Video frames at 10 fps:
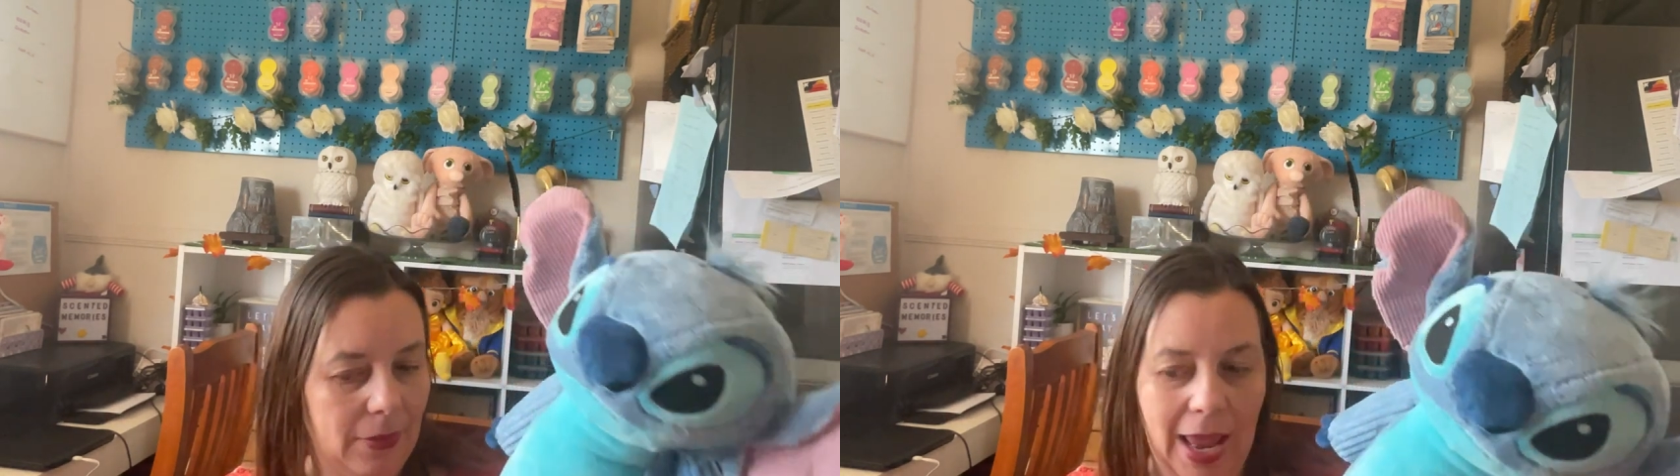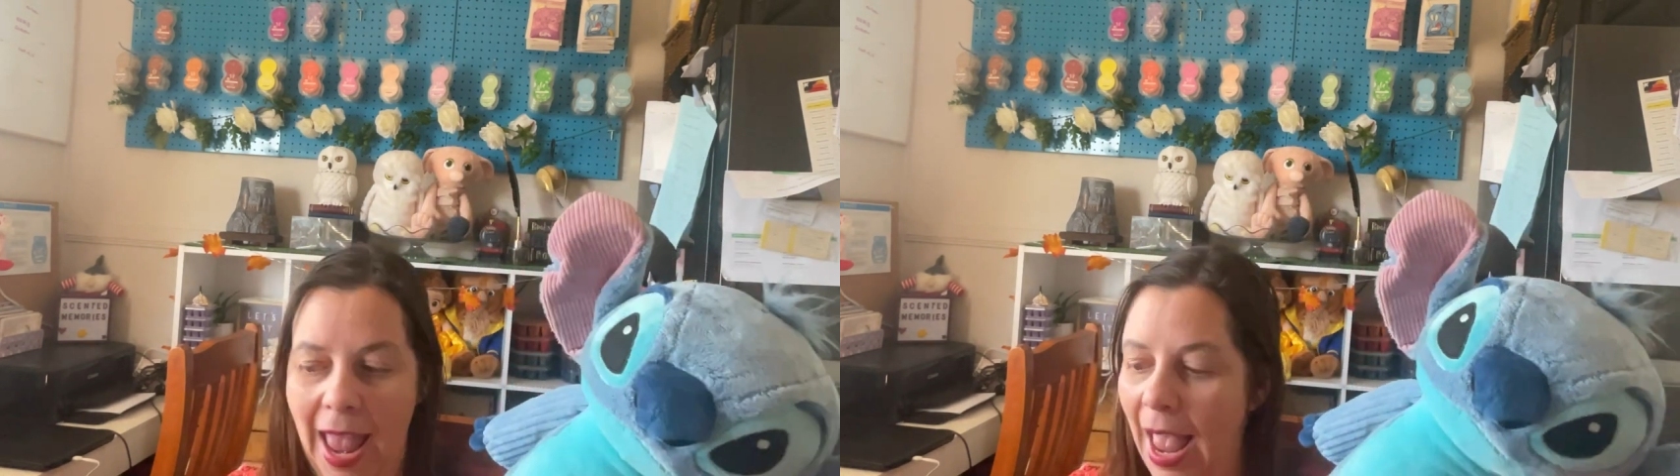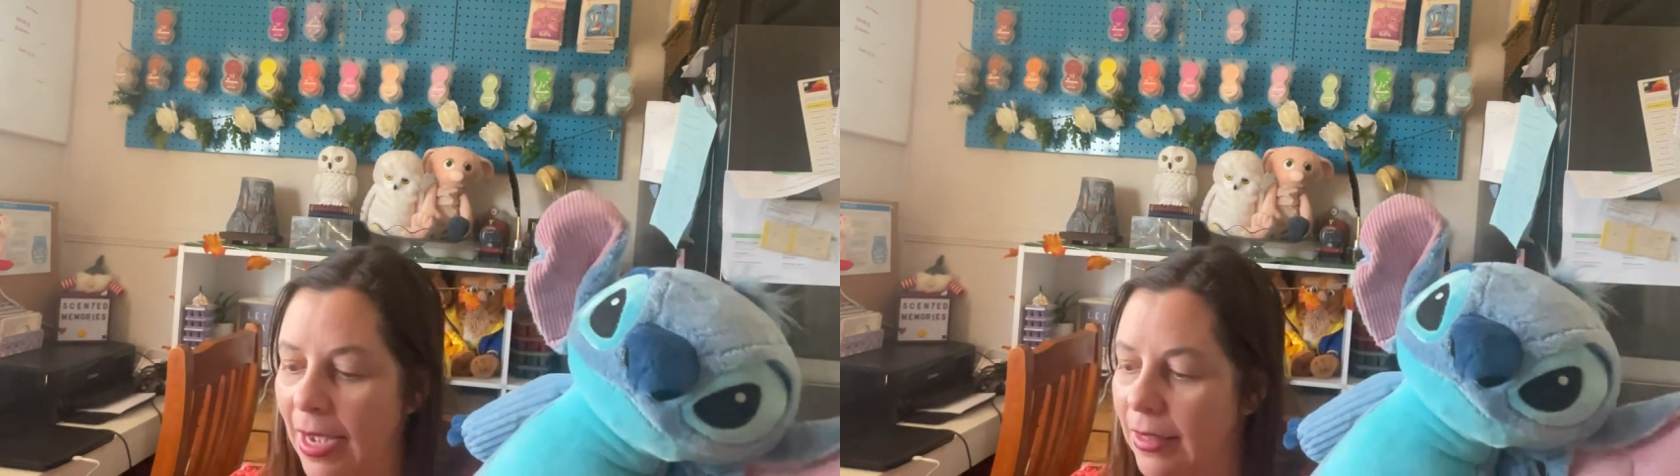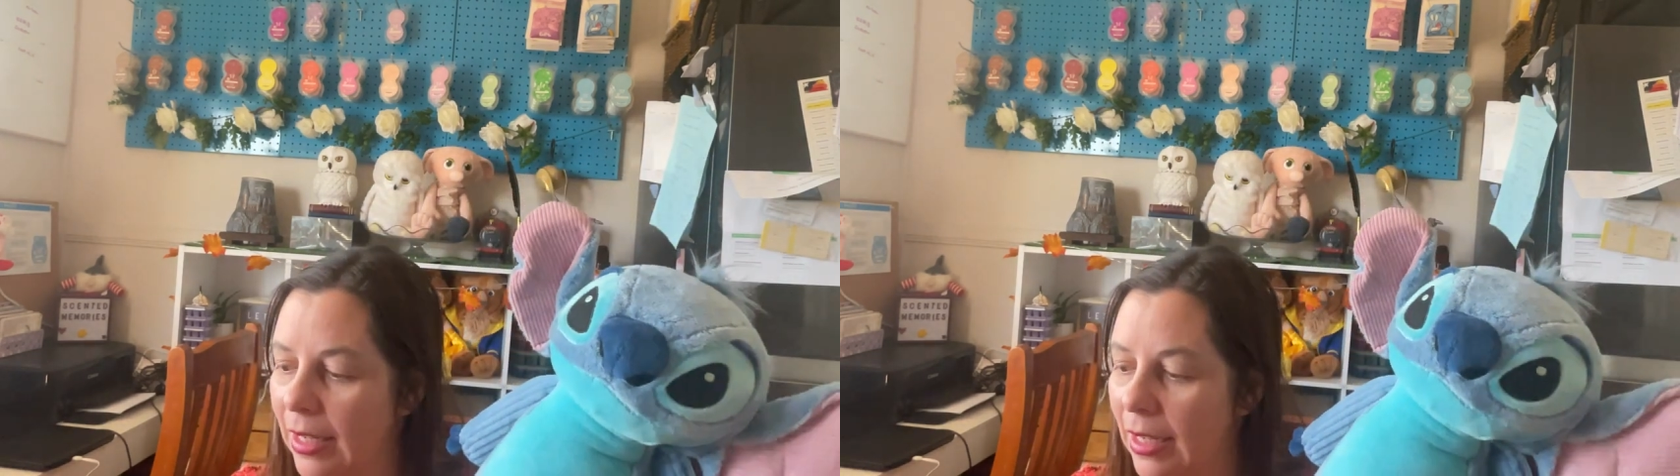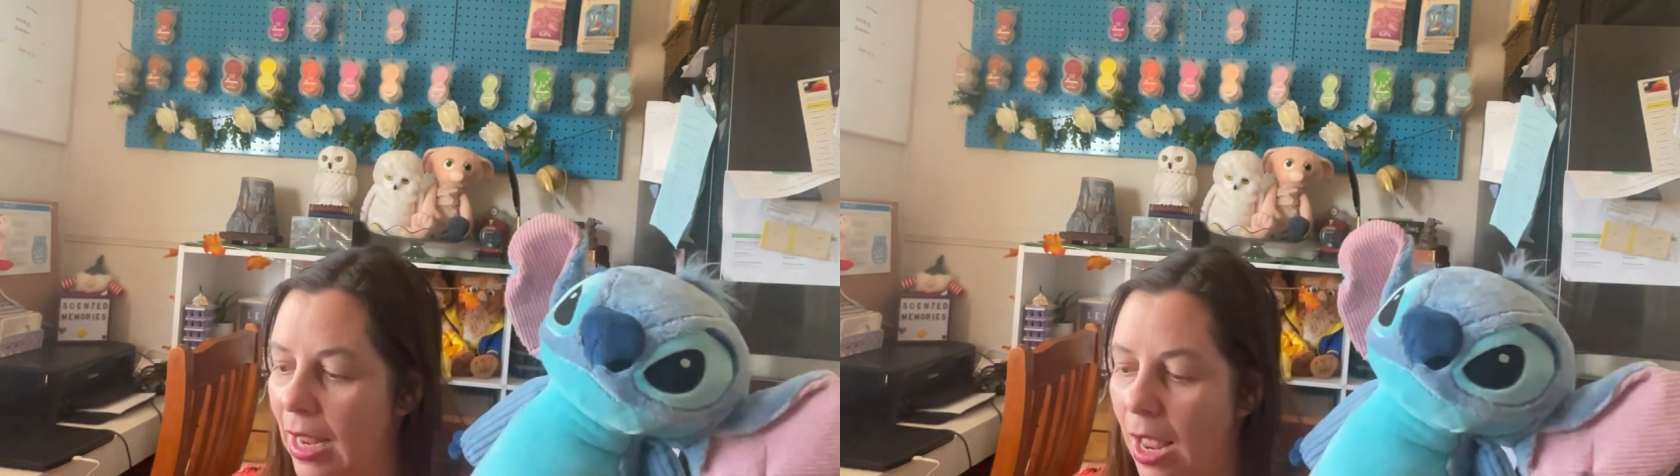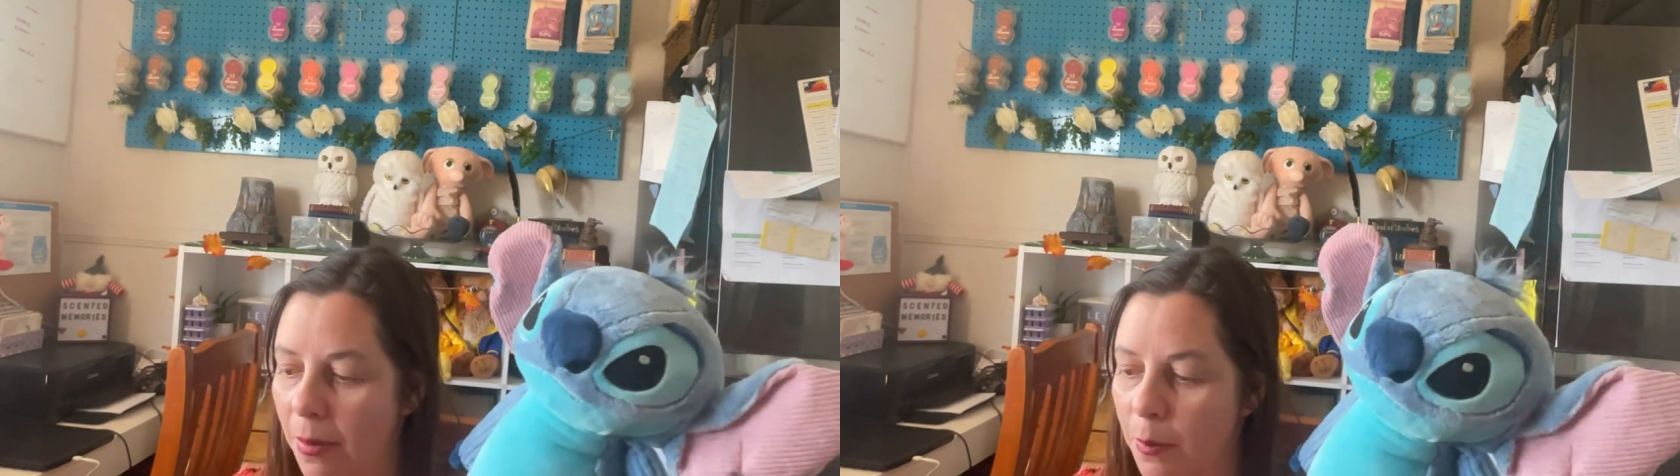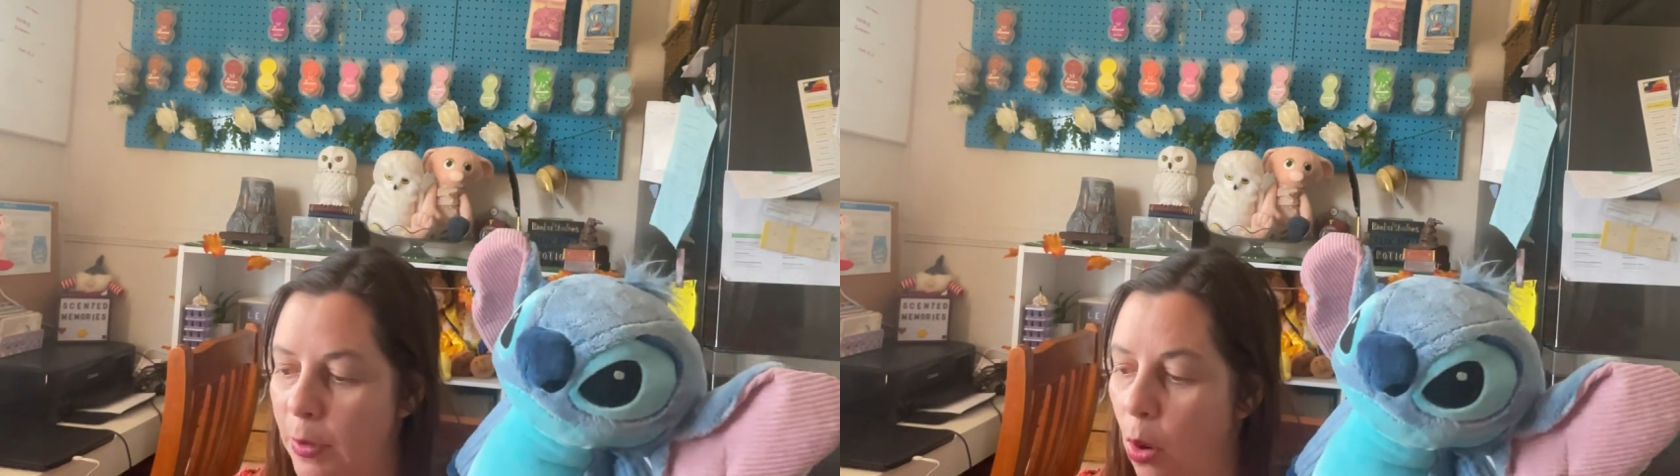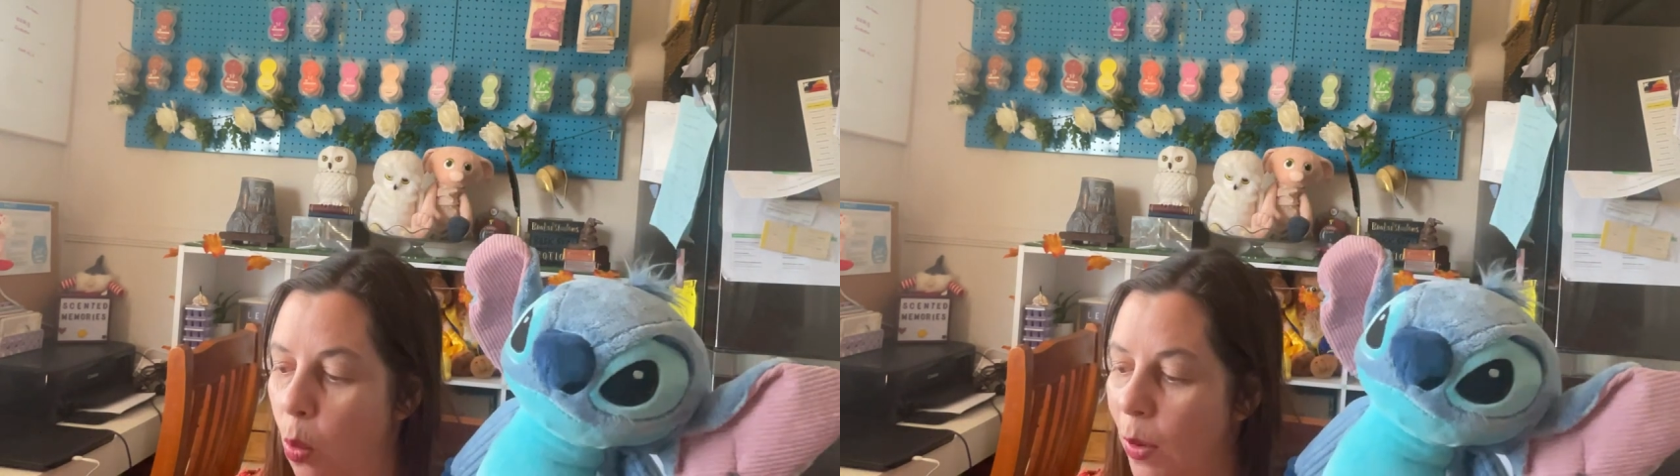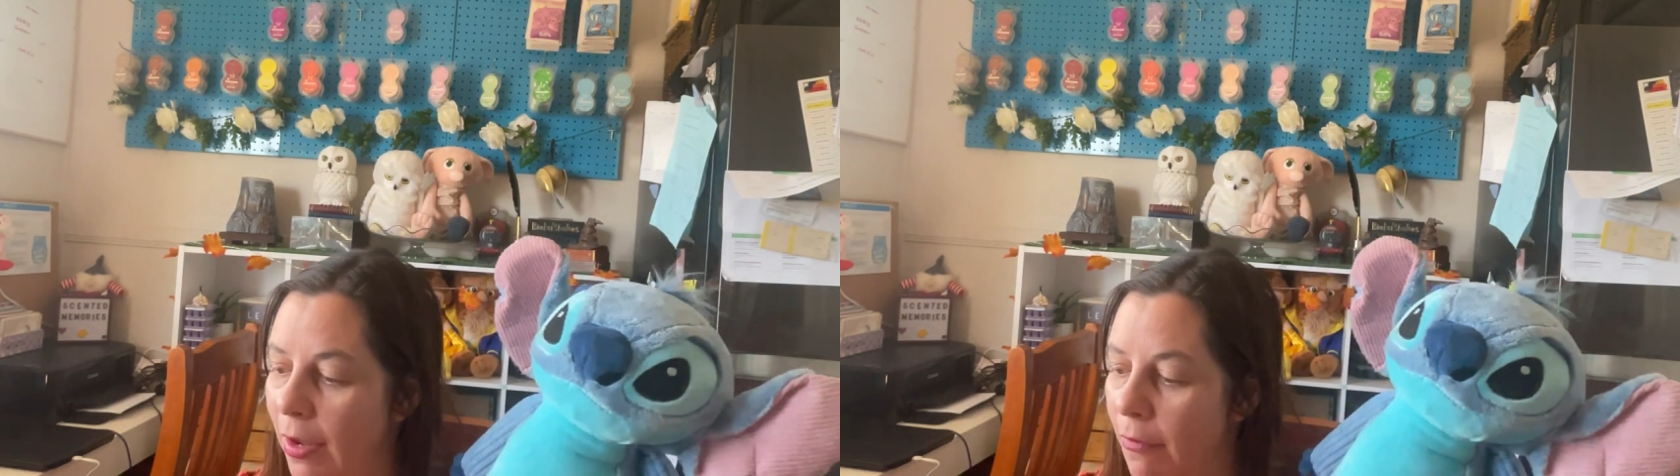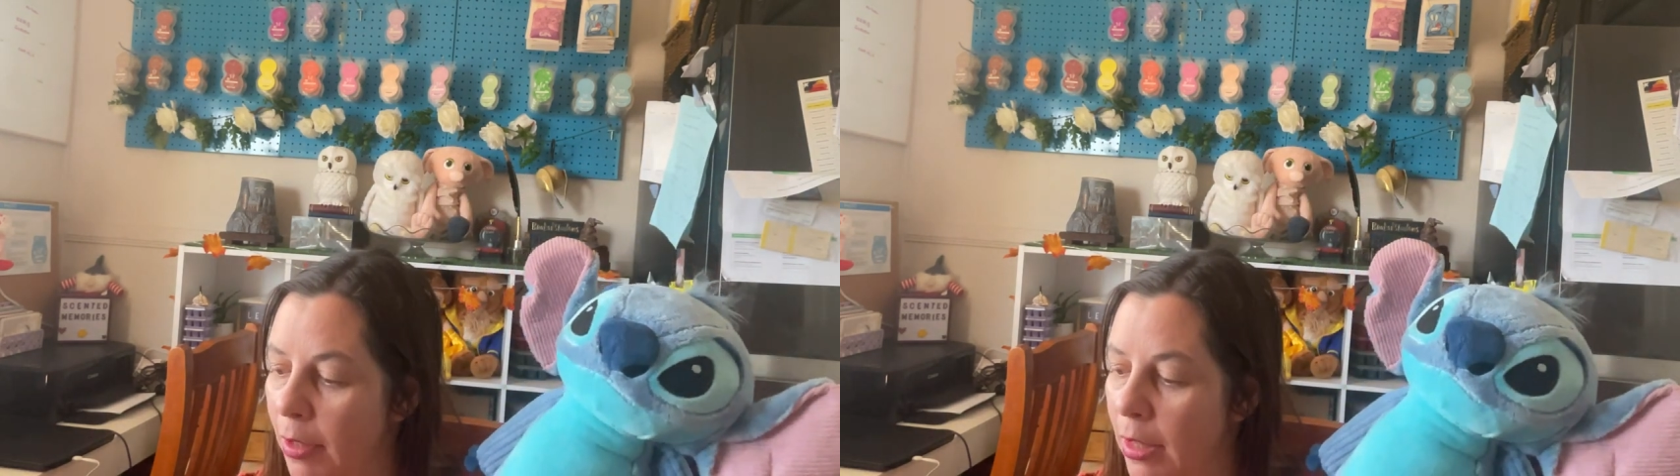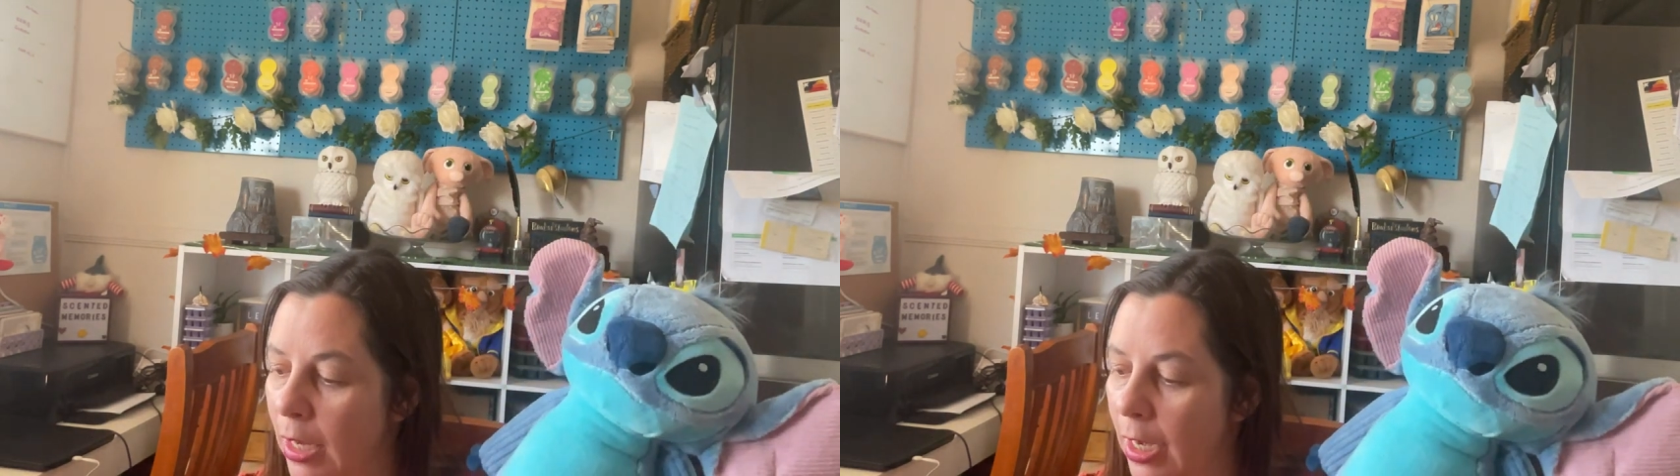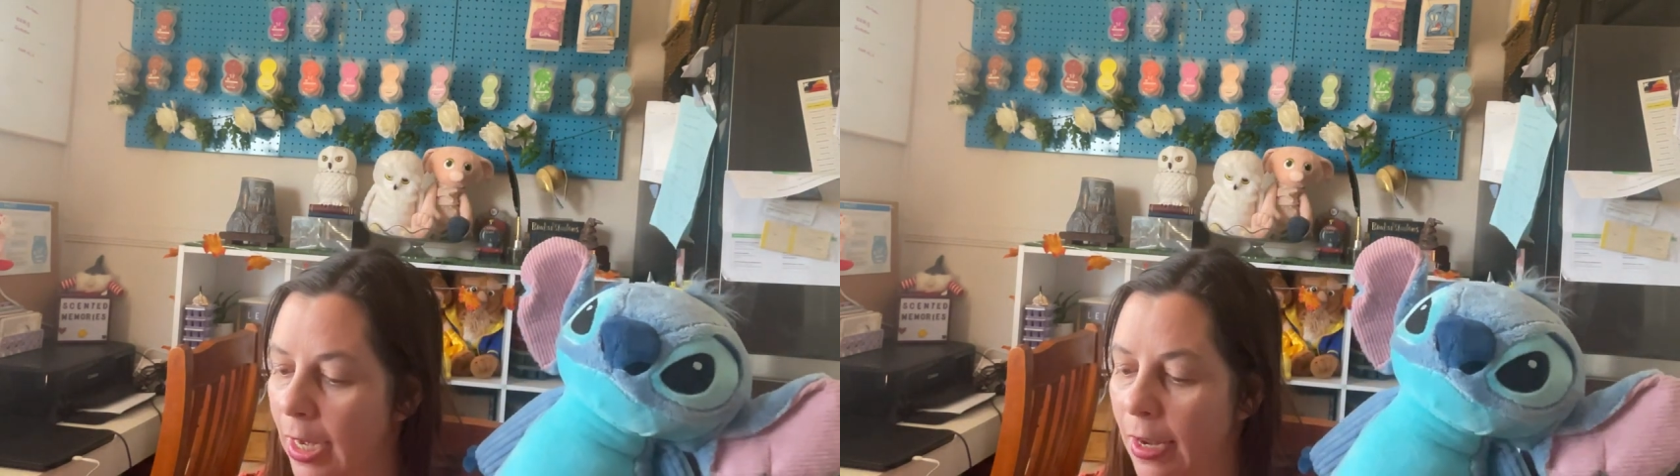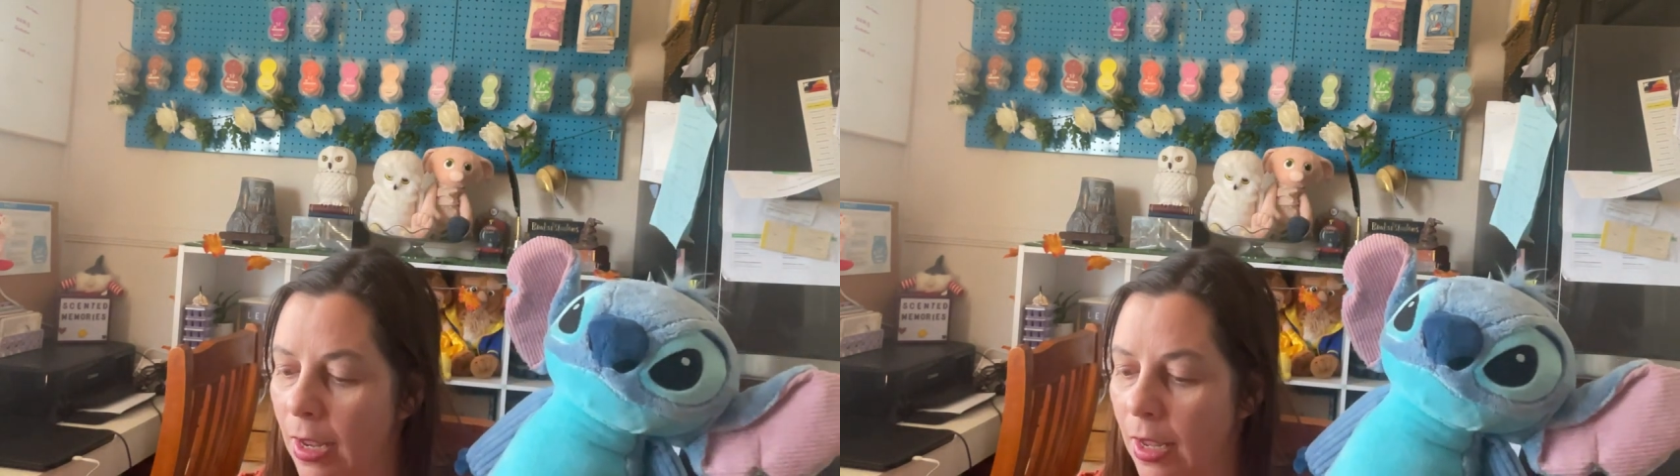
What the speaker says: And he comes with the